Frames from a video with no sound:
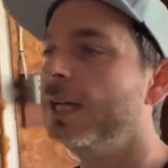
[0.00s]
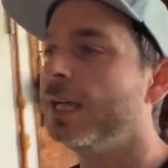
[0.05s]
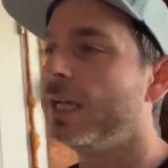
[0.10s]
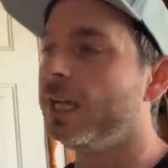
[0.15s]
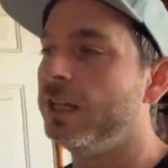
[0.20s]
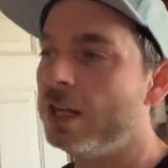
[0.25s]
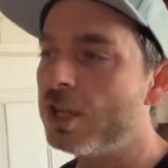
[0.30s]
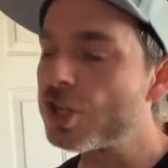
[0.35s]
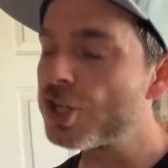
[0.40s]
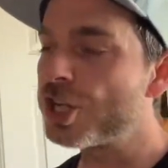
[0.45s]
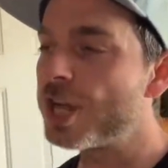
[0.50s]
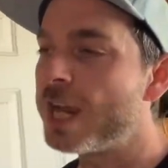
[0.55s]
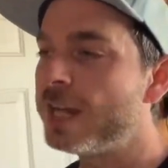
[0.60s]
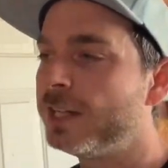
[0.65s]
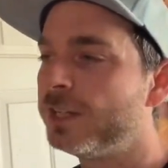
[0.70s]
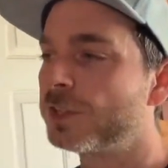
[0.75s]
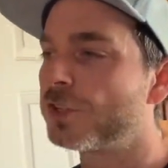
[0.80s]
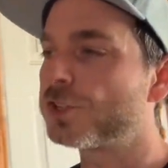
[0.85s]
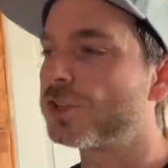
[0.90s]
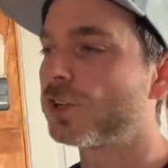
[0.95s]

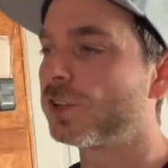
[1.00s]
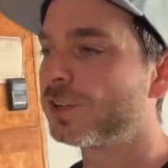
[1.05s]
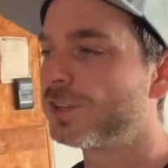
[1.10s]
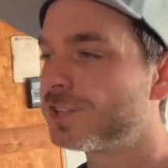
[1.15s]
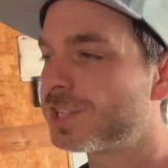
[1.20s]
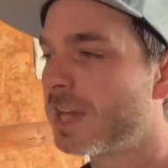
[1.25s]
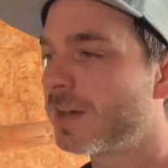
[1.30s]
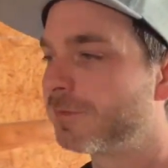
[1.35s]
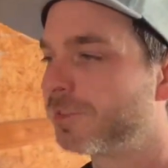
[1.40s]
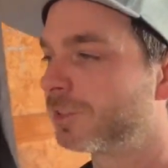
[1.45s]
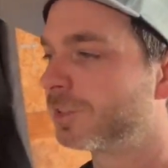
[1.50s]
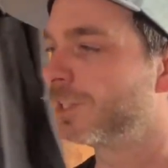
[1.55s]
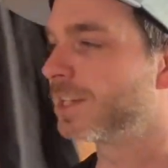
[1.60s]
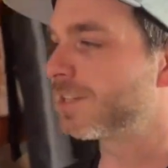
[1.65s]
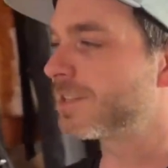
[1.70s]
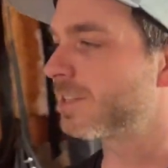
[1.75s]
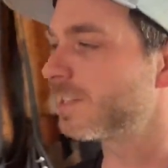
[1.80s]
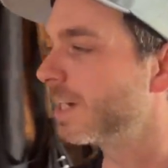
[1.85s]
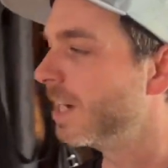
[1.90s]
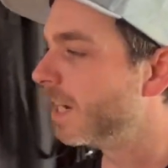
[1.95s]
Initiating the turn is
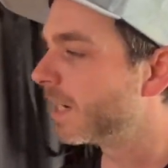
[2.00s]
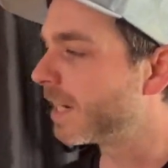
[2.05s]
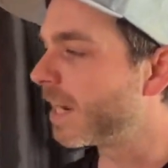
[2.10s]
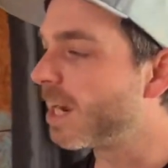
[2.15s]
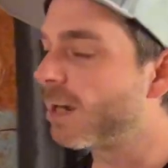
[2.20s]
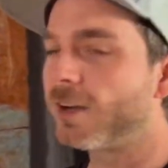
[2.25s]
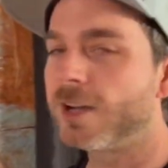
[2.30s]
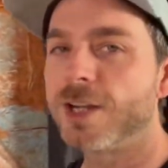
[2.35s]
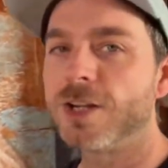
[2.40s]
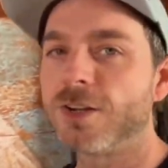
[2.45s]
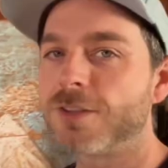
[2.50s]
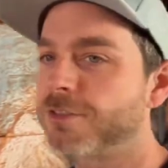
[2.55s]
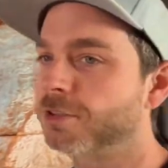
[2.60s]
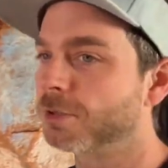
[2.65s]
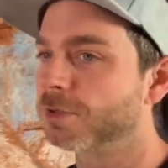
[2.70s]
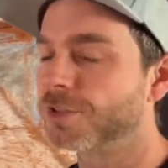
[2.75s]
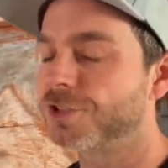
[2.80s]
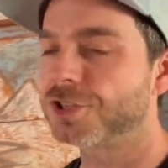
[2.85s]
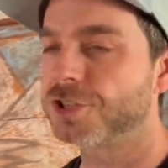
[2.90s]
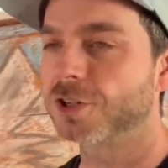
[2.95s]
effortless, carrying on
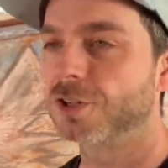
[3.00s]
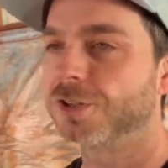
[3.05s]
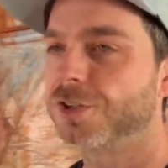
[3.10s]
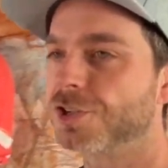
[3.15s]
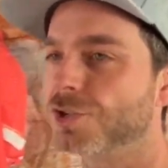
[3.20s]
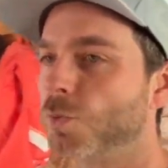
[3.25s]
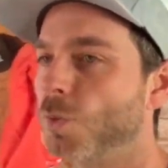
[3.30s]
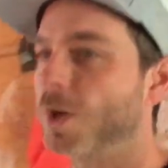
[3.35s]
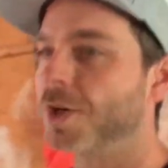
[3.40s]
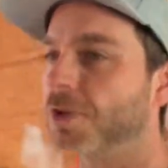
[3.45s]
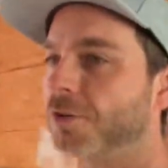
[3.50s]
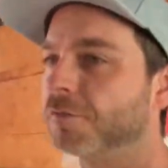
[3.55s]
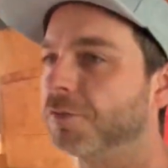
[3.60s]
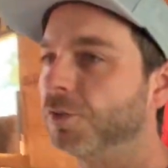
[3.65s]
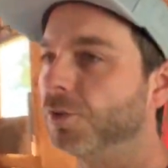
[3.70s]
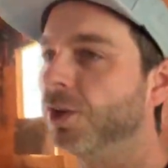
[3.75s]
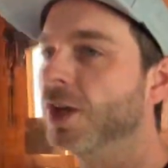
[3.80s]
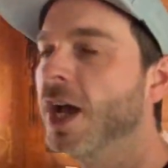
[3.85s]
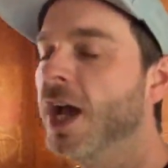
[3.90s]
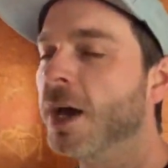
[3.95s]
through the turn is
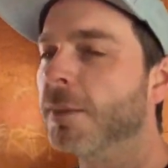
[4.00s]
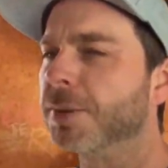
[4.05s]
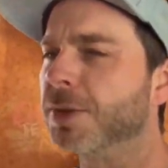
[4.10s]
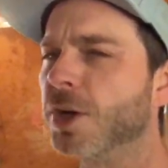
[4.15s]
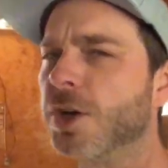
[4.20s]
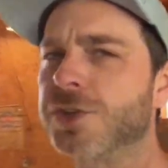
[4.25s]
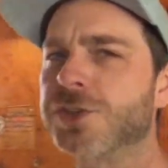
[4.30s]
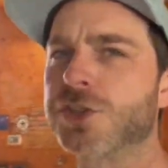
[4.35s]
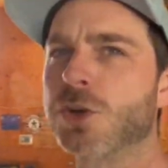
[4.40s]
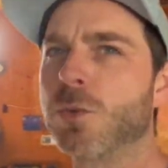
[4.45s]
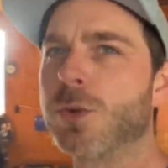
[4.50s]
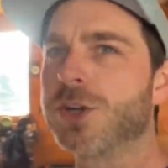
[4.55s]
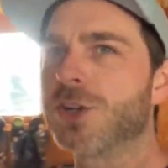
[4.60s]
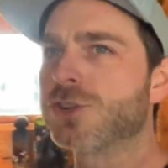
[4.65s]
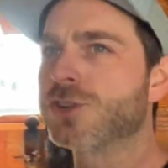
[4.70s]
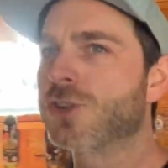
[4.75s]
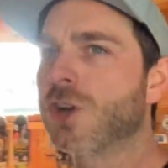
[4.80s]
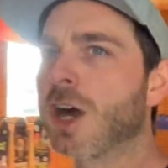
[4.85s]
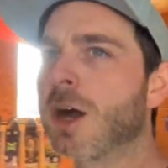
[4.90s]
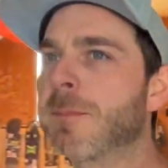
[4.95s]
wonderful, but also when
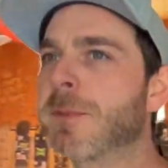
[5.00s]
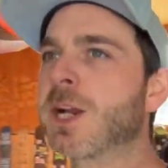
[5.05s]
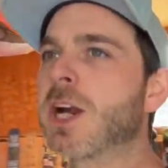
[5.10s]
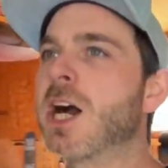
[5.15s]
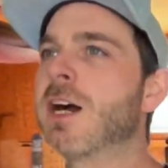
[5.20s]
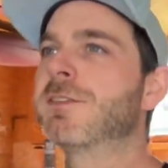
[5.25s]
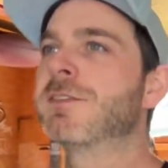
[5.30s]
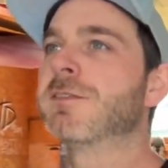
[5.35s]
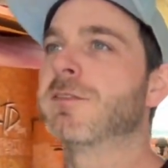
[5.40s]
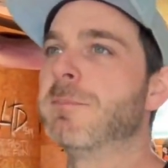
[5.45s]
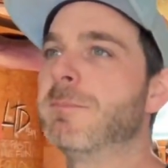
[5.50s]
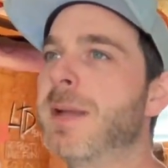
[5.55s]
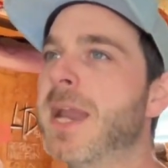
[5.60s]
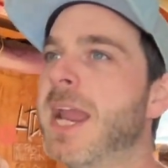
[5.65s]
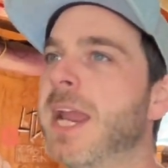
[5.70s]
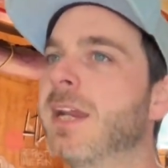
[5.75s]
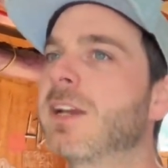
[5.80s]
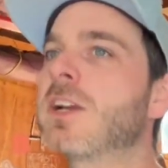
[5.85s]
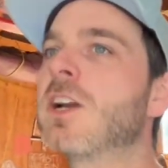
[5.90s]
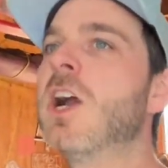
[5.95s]
you're dropping off of a
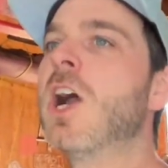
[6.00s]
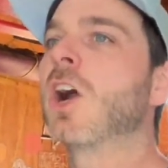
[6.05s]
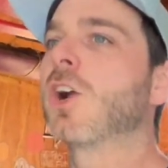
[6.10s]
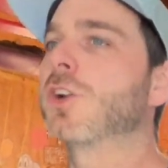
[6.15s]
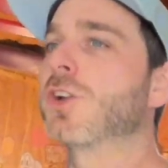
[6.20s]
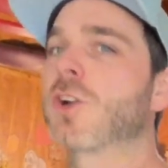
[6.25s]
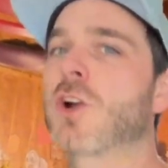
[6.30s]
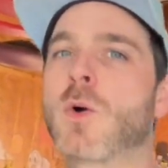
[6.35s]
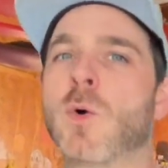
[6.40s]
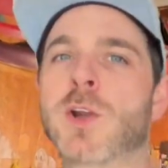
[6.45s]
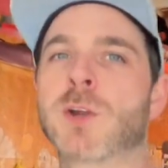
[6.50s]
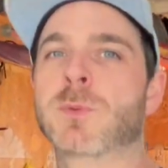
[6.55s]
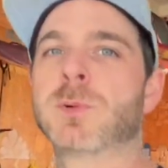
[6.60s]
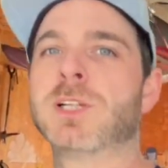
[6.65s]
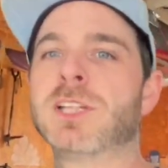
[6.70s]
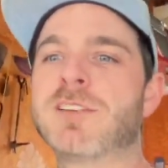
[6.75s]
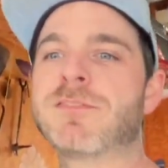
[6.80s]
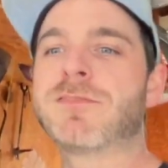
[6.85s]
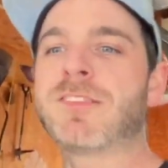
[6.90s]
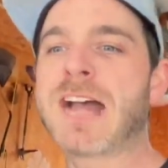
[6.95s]
bank or you're going
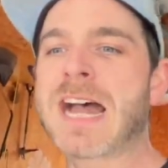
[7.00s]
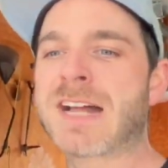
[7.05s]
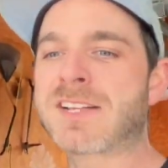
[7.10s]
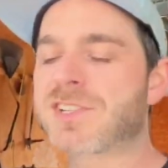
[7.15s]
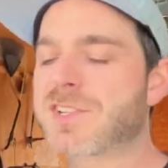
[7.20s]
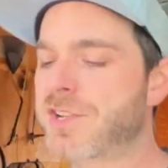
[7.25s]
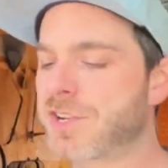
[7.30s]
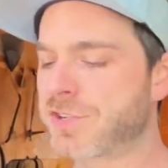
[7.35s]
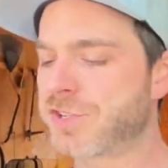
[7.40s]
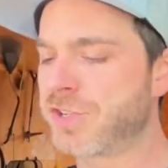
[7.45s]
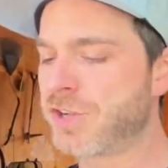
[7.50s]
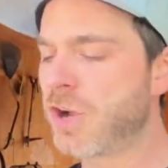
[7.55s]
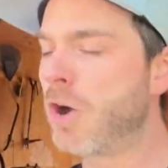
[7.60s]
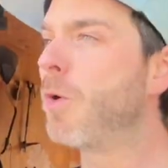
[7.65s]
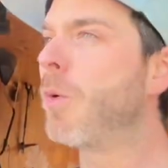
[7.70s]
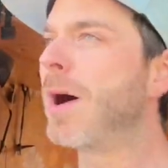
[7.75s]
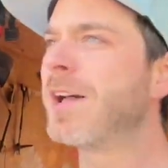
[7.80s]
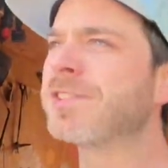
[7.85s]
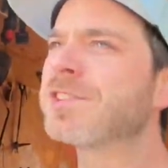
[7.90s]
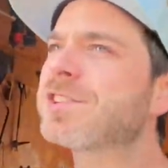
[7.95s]
really fast, there's
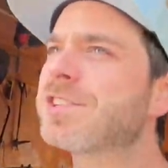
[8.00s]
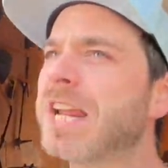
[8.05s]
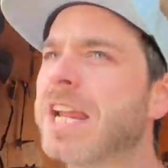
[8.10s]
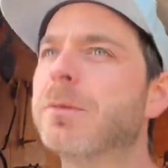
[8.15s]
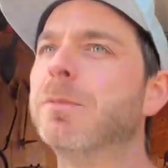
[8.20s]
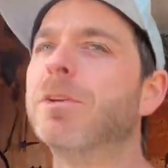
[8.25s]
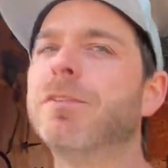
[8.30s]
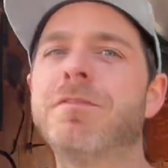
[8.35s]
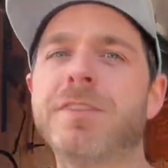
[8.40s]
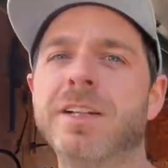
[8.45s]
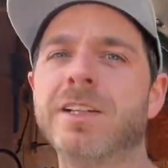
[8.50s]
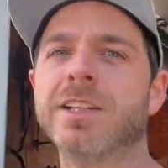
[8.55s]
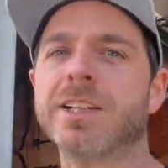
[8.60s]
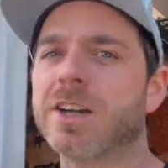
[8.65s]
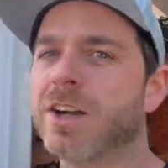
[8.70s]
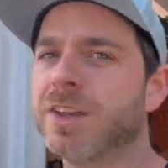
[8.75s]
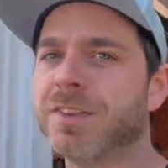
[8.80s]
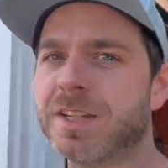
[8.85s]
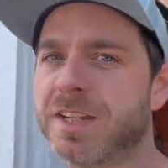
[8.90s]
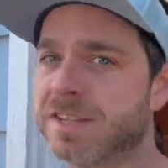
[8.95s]
no unstable
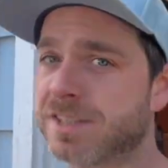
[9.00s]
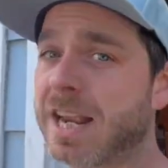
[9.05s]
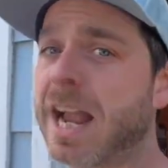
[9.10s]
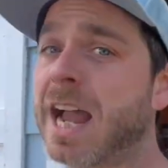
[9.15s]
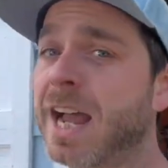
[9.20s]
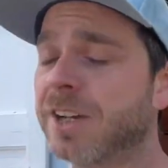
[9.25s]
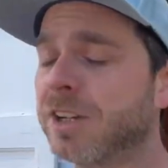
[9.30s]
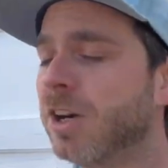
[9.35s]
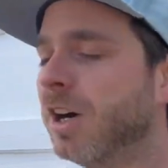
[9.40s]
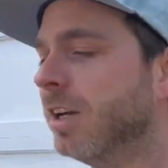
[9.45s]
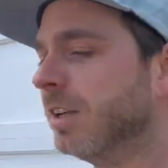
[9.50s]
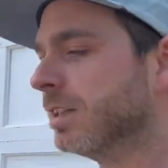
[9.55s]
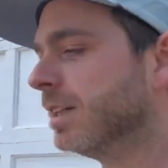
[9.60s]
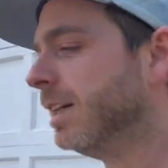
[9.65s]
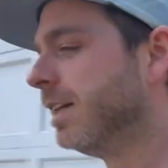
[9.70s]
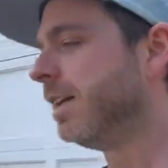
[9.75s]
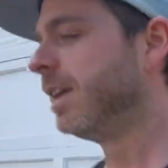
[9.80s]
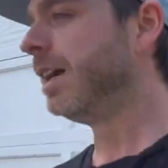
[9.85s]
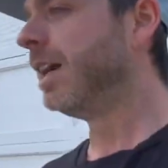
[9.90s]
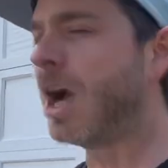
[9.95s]
feeling on these at all.
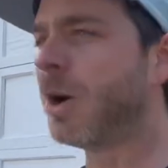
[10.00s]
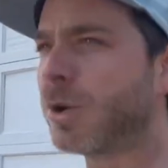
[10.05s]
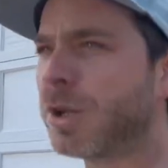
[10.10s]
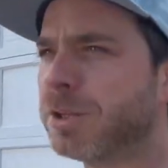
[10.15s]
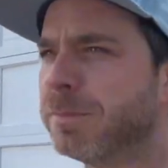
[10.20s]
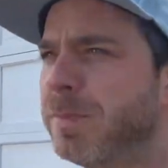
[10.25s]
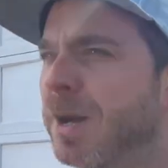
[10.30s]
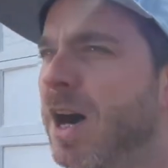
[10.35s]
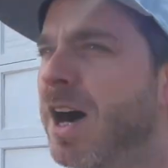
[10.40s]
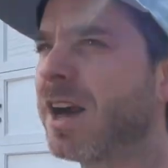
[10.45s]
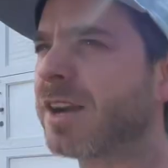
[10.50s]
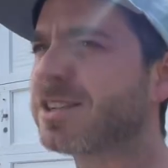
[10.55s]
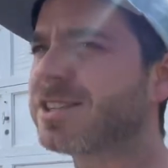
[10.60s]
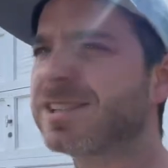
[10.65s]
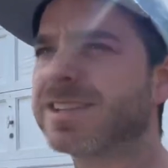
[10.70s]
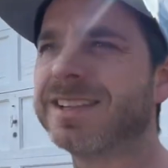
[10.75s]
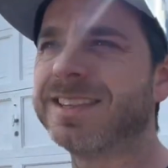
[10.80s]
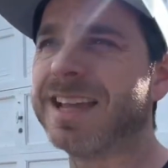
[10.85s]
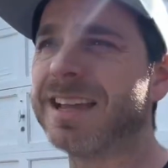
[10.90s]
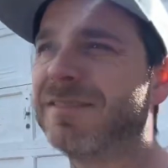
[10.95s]
Out of the
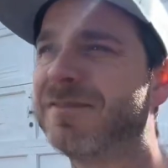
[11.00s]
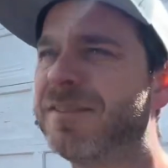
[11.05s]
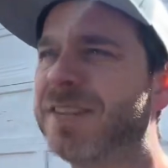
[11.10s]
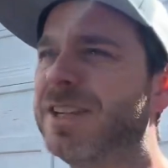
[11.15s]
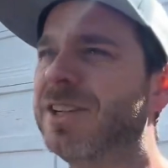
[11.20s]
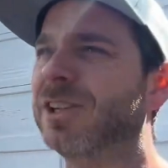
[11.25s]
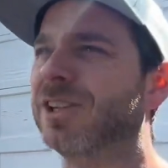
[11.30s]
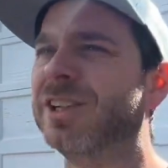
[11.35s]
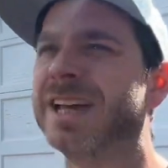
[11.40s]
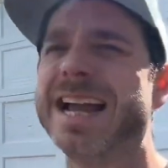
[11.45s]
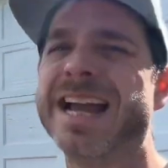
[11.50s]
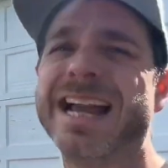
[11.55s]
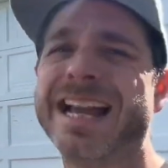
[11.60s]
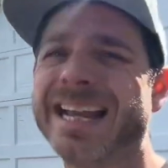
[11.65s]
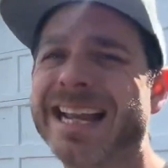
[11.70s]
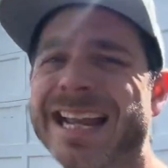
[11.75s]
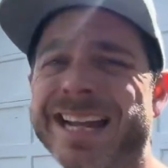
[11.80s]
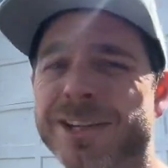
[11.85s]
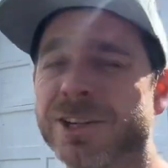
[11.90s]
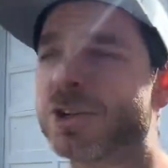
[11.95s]
box, they feel
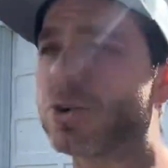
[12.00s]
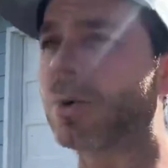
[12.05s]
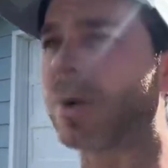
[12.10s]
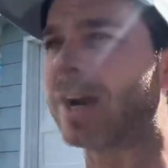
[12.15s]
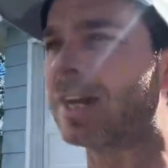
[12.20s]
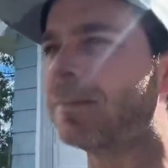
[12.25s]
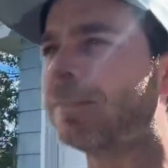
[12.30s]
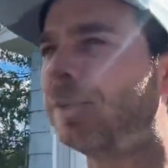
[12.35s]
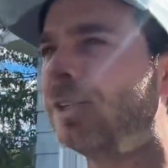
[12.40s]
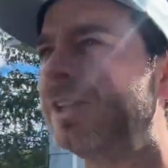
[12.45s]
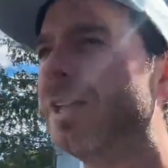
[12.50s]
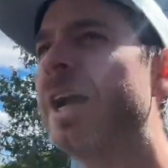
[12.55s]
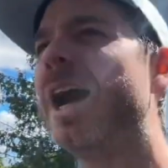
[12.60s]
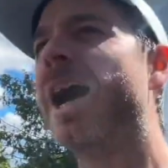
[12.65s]
incredible.